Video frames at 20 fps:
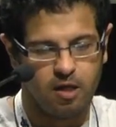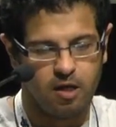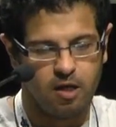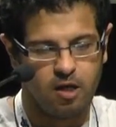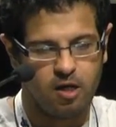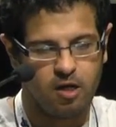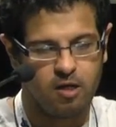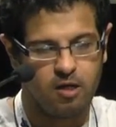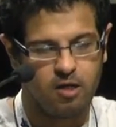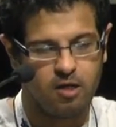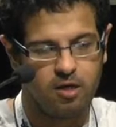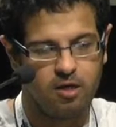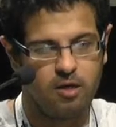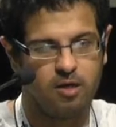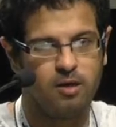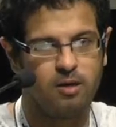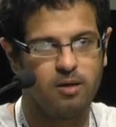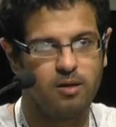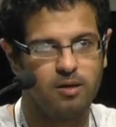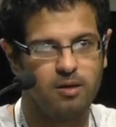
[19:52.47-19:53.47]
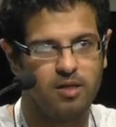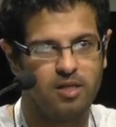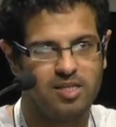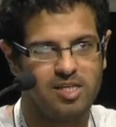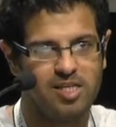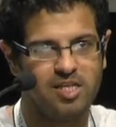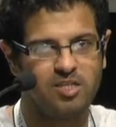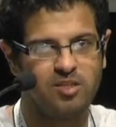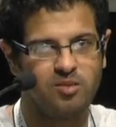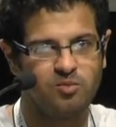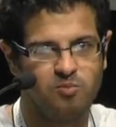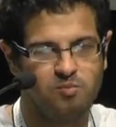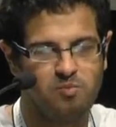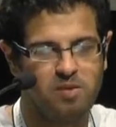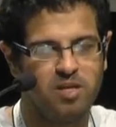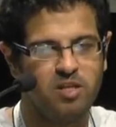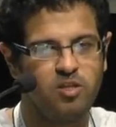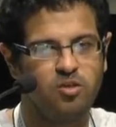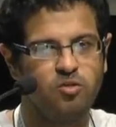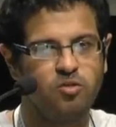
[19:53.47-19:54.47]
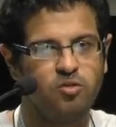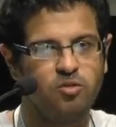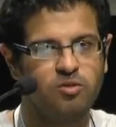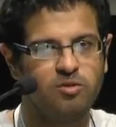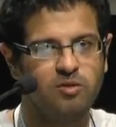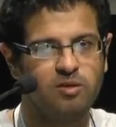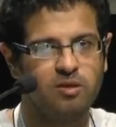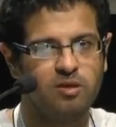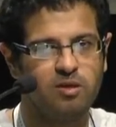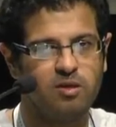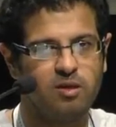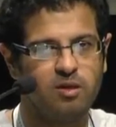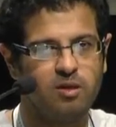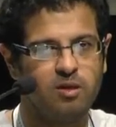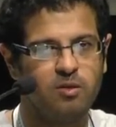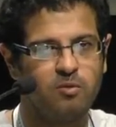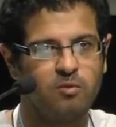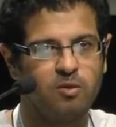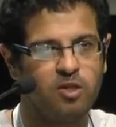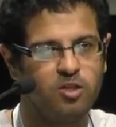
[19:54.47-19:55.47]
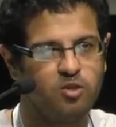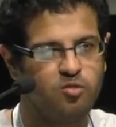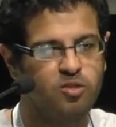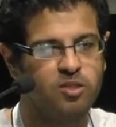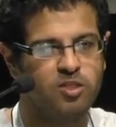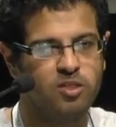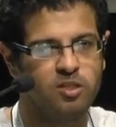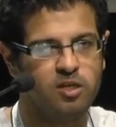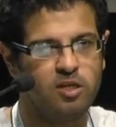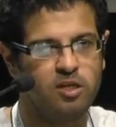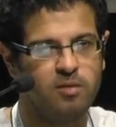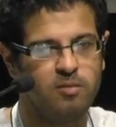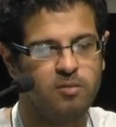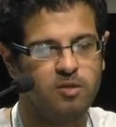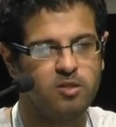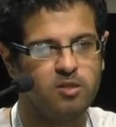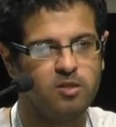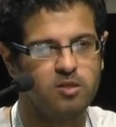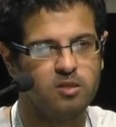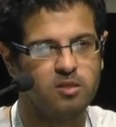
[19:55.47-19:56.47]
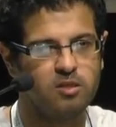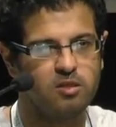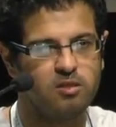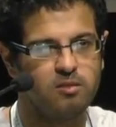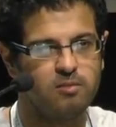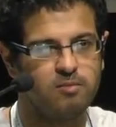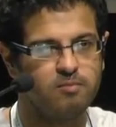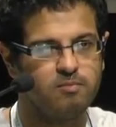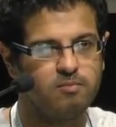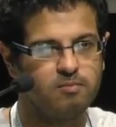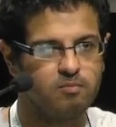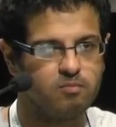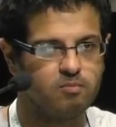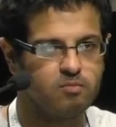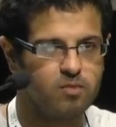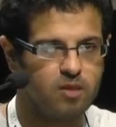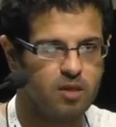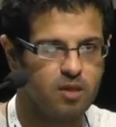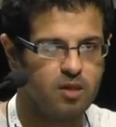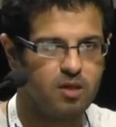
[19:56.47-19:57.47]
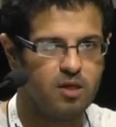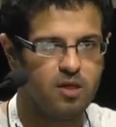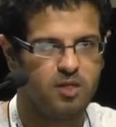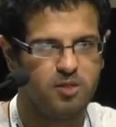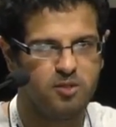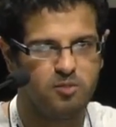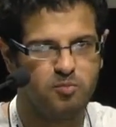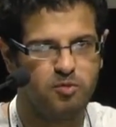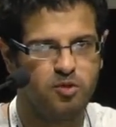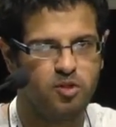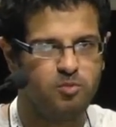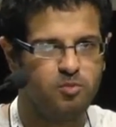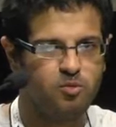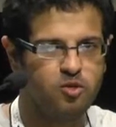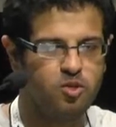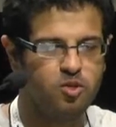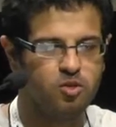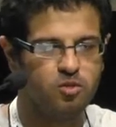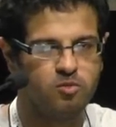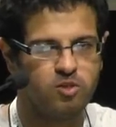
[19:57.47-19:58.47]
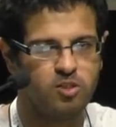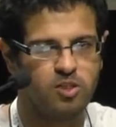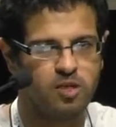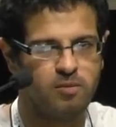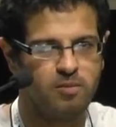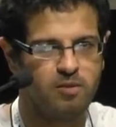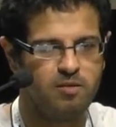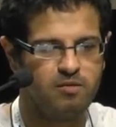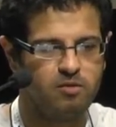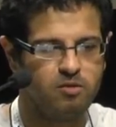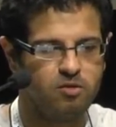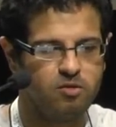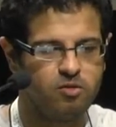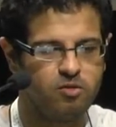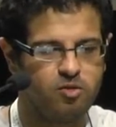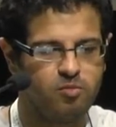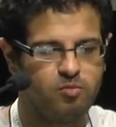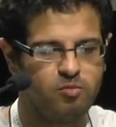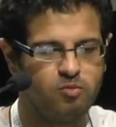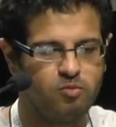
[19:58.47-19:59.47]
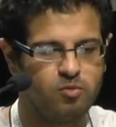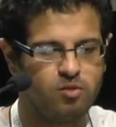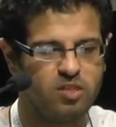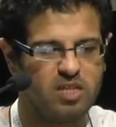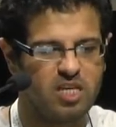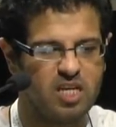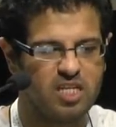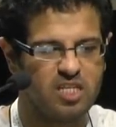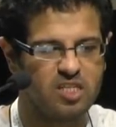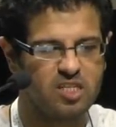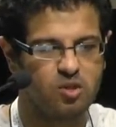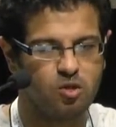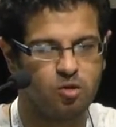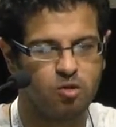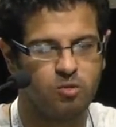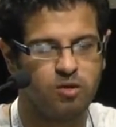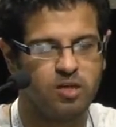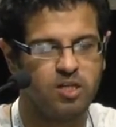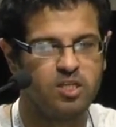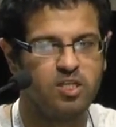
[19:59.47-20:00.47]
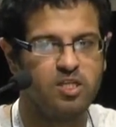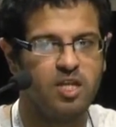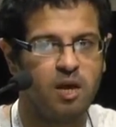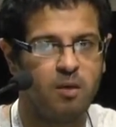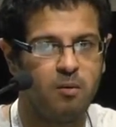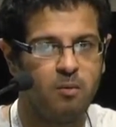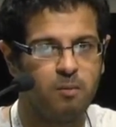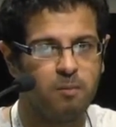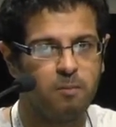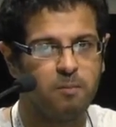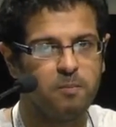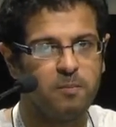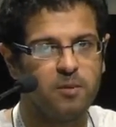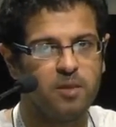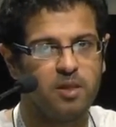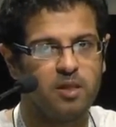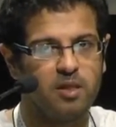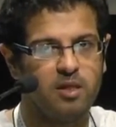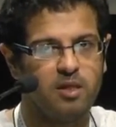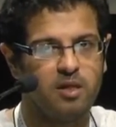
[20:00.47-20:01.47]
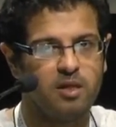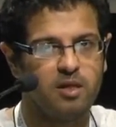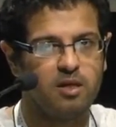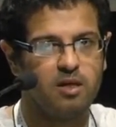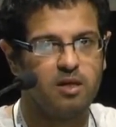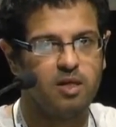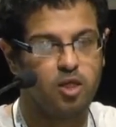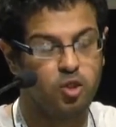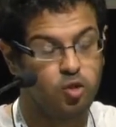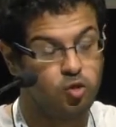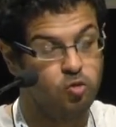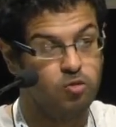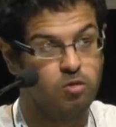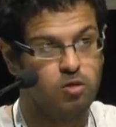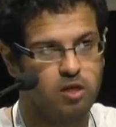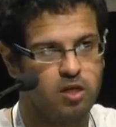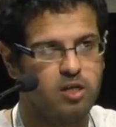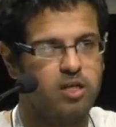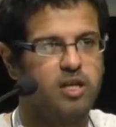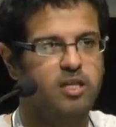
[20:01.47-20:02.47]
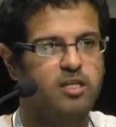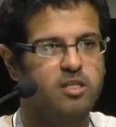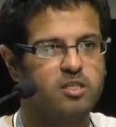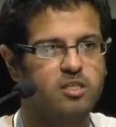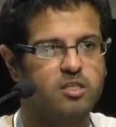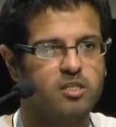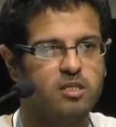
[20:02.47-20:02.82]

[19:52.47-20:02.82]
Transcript: Uh, it has matured uh, quite recently, but um, it's pretty much on the same level of support as CoreOS now. It should, at least.